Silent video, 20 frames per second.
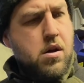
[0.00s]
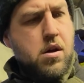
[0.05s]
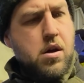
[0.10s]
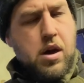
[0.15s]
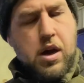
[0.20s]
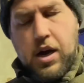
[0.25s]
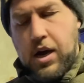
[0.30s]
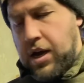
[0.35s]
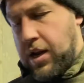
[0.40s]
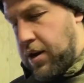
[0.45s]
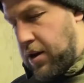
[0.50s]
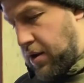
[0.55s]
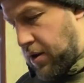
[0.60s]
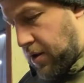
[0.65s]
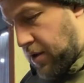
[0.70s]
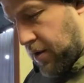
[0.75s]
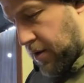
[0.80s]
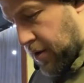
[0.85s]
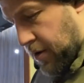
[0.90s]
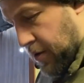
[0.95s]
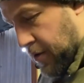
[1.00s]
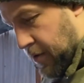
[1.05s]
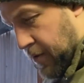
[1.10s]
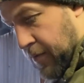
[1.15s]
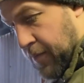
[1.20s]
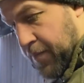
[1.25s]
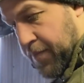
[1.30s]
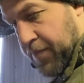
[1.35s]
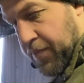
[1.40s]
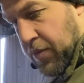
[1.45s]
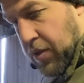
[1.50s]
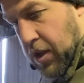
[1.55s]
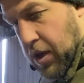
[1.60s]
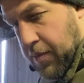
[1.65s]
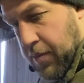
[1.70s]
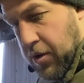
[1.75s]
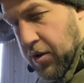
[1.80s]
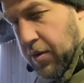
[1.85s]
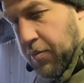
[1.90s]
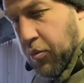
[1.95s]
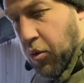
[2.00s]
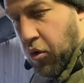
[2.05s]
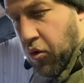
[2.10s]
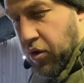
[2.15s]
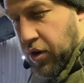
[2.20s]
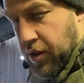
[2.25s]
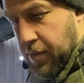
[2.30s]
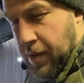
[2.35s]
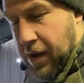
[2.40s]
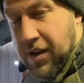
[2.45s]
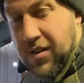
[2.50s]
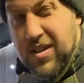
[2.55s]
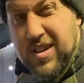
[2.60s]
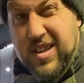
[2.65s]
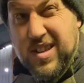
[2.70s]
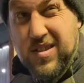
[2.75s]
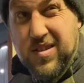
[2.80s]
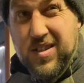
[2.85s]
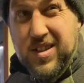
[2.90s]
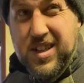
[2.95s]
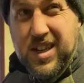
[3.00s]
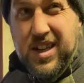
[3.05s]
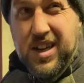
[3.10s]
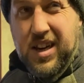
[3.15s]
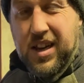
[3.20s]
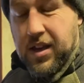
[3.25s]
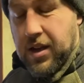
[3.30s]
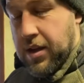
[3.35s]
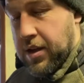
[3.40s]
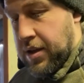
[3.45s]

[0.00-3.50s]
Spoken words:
And I'm only boring them out. It's not exactly